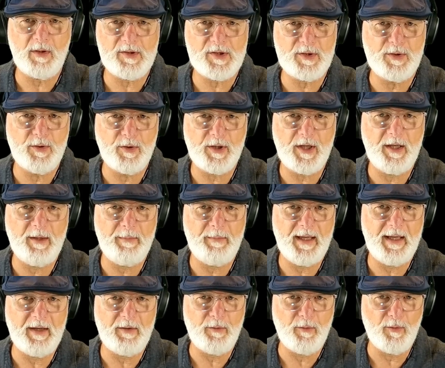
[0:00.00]
talking
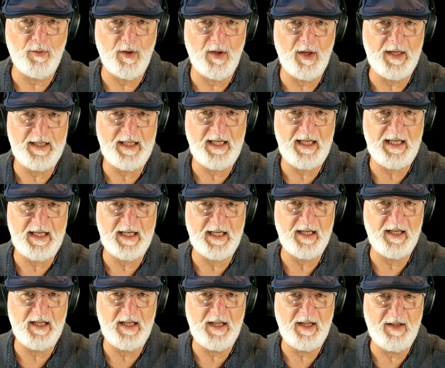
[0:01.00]
about right here,
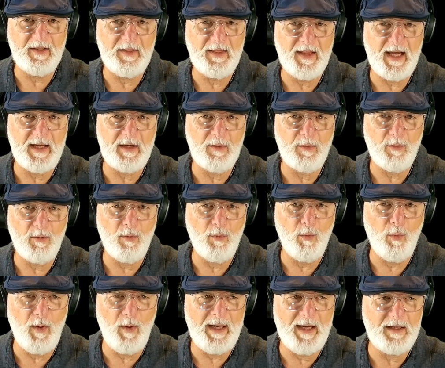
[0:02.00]
that
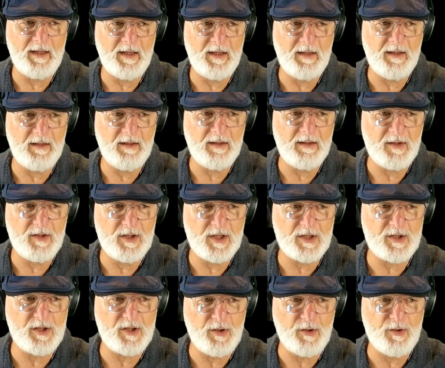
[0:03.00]
when
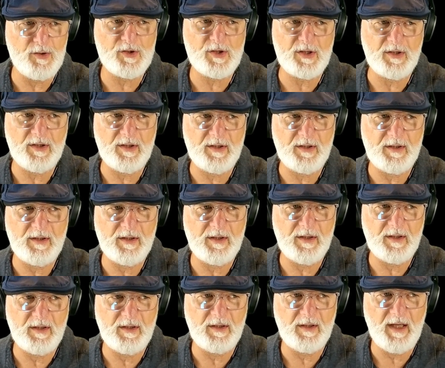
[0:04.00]
just used
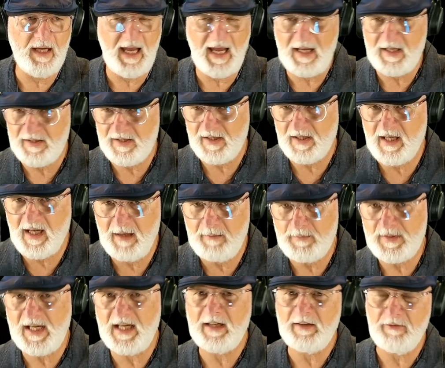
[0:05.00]
as it comes
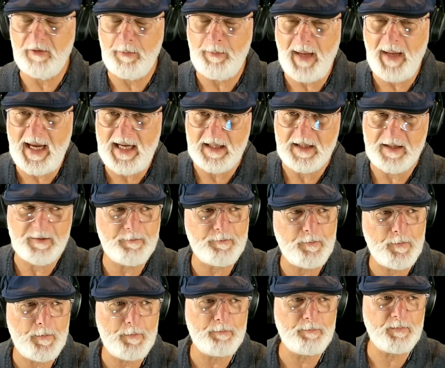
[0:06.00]
out of the packet,
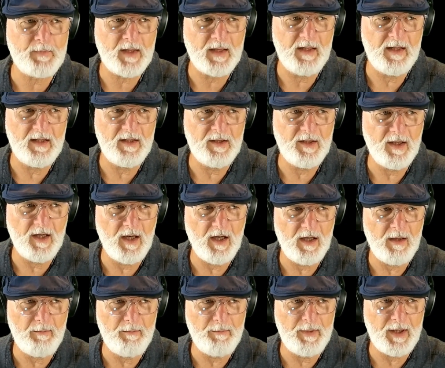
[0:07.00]

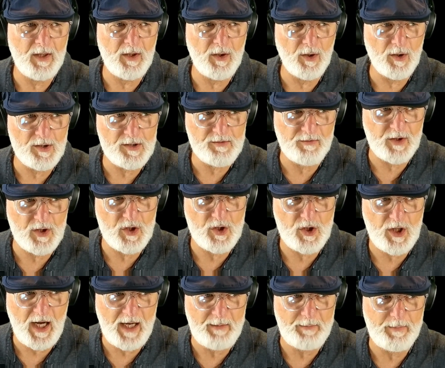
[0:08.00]
because of the
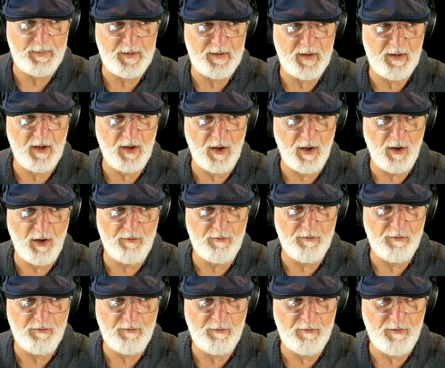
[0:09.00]
shape of
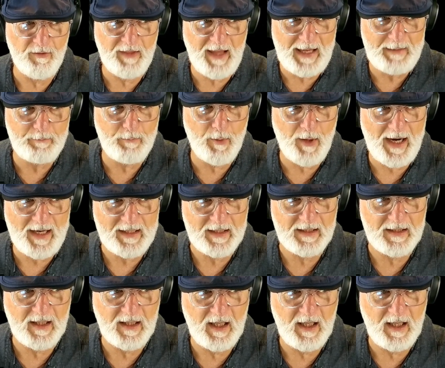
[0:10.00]
that bracket,